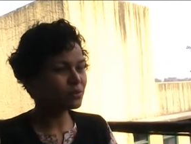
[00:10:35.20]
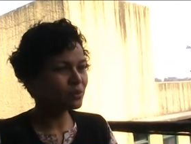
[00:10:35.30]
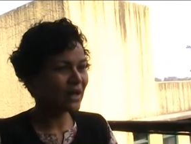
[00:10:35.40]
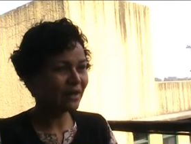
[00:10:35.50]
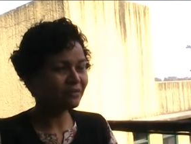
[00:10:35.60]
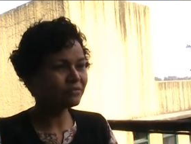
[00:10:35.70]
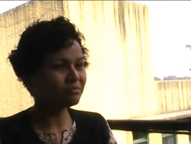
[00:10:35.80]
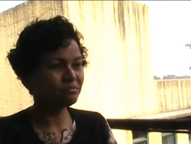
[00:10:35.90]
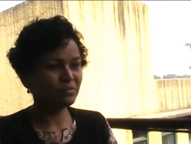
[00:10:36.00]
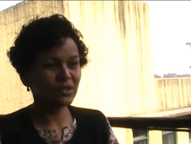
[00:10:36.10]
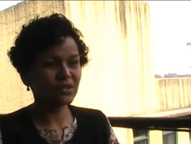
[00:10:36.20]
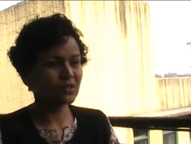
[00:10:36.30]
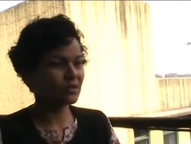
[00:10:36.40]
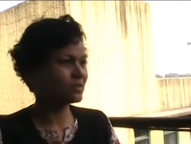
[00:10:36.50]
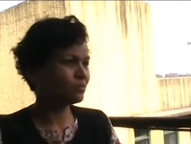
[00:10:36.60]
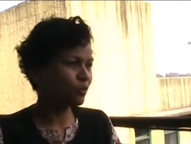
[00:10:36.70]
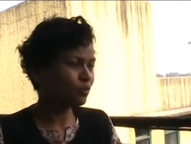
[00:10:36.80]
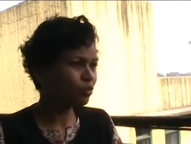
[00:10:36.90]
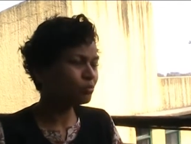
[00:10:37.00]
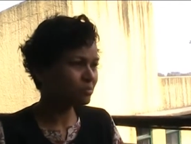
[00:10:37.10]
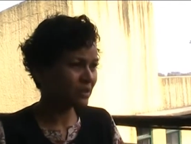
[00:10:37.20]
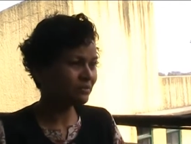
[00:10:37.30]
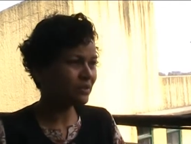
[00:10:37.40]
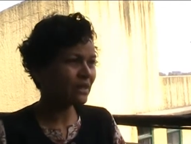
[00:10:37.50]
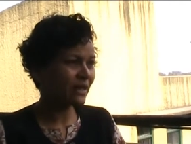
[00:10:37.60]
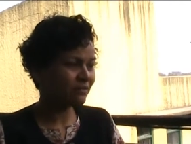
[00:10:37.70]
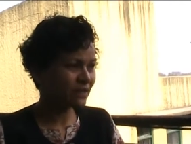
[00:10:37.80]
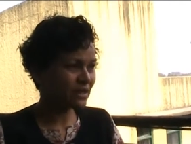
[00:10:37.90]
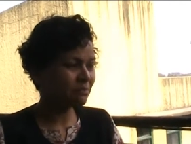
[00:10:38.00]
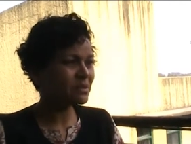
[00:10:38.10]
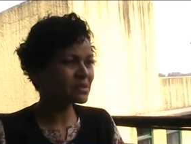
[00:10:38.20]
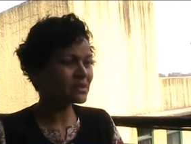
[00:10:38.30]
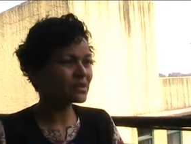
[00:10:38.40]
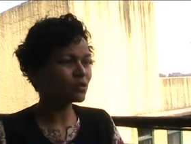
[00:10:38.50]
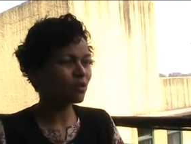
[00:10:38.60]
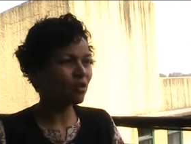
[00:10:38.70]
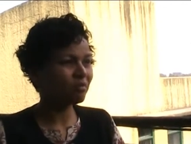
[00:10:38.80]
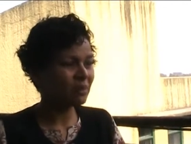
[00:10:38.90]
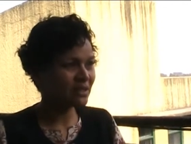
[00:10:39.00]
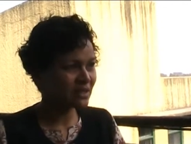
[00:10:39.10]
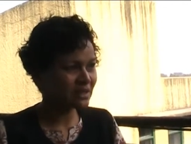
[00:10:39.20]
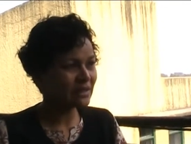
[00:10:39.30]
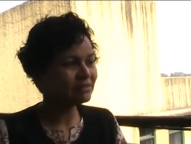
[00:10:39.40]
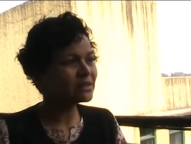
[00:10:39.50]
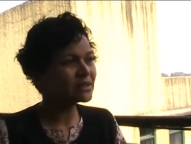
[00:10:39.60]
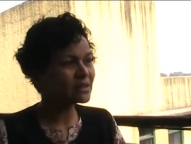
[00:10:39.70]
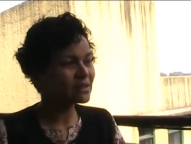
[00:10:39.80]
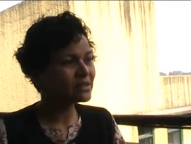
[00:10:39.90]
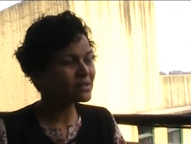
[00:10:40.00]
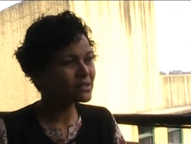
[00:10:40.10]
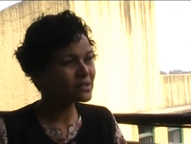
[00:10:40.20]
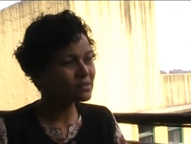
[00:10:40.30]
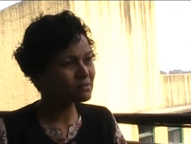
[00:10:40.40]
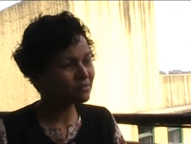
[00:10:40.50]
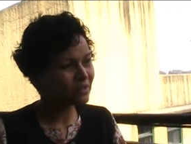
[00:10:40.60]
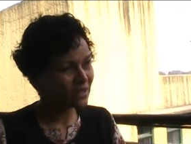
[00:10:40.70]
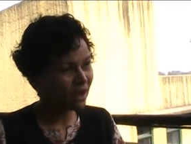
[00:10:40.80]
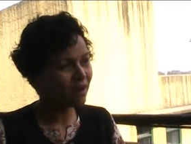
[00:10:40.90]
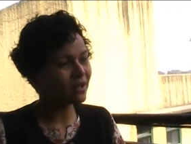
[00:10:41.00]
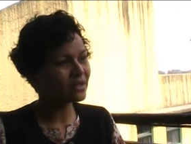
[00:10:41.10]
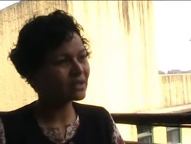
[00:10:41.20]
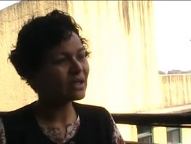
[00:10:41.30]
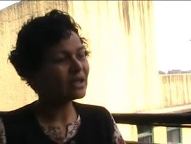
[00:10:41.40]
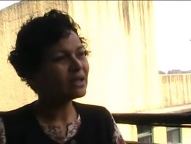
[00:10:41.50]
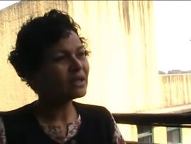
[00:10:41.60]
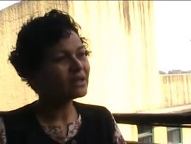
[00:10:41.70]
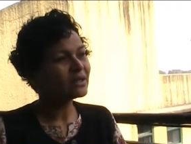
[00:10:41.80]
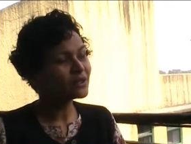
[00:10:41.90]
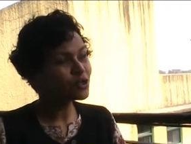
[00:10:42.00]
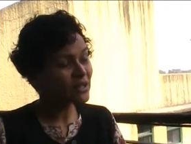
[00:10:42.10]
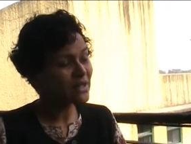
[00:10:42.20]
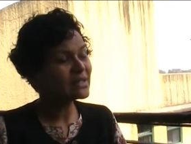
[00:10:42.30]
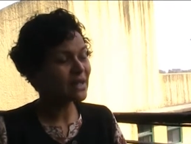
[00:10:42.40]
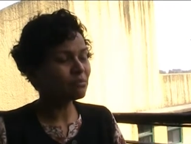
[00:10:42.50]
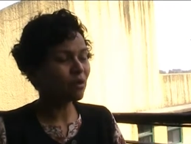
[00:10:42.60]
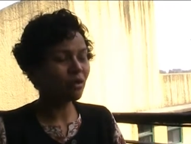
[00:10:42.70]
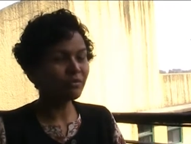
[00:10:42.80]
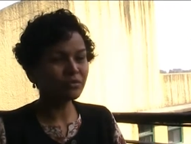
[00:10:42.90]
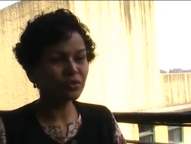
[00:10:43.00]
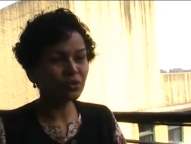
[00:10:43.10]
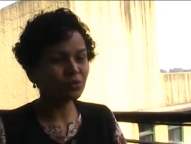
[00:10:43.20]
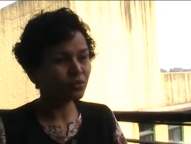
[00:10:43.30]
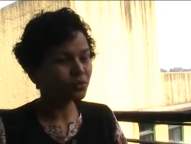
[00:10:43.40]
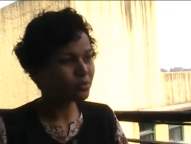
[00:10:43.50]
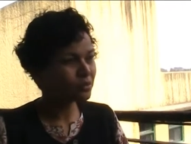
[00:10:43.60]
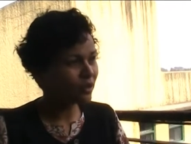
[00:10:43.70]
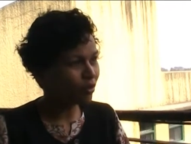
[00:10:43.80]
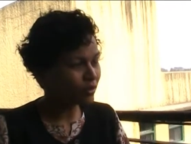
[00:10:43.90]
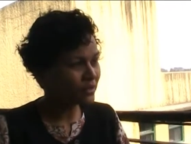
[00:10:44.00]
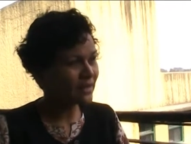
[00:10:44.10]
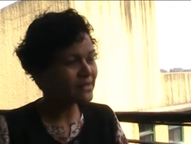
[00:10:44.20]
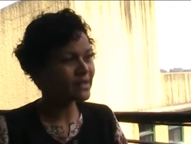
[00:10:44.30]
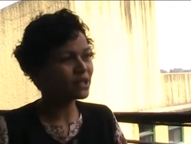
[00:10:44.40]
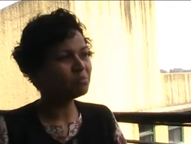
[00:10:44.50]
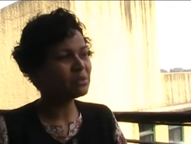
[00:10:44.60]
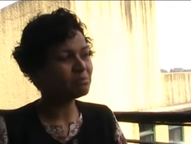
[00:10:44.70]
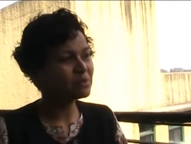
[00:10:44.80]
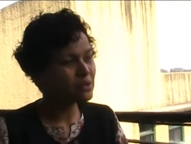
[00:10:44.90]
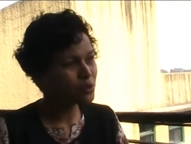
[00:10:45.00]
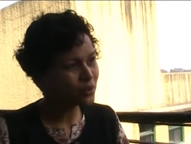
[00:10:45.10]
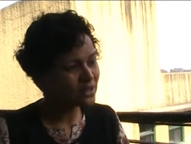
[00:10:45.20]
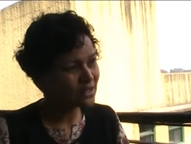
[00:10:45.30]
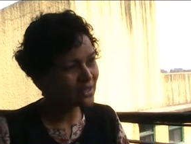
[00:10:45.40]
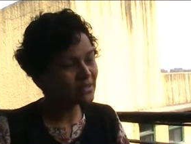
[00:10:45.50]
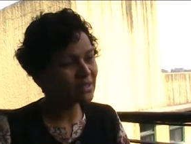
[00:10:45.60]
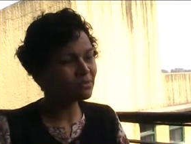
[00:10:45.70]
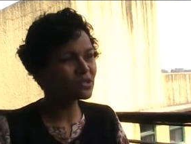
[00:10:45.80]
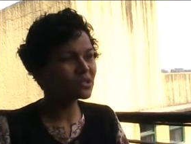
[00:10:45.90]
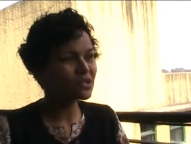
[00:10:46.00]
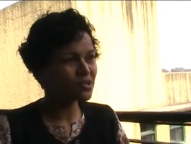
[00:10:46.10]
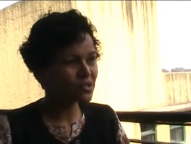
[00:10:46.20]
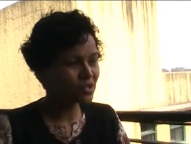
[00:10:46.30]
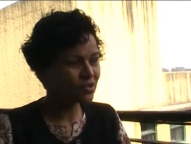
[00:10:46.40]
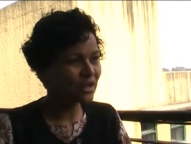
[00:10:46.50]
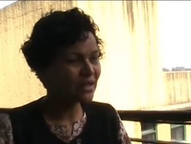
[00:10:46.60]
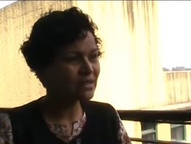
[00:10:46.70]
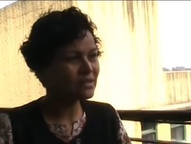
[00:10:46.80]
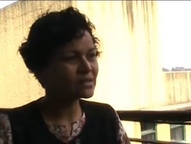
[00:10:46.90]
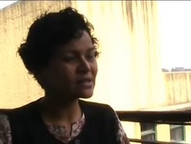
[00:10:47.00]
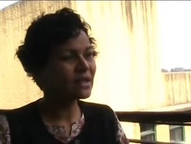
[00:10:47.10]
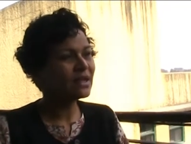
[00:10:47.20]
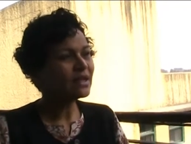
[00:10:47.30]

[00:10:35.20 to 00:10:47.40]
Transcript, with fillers: who have just for whom even the everyday business of making a living is very hard. Uh, to take time off to organize other people, to attend demonstrations and rallies,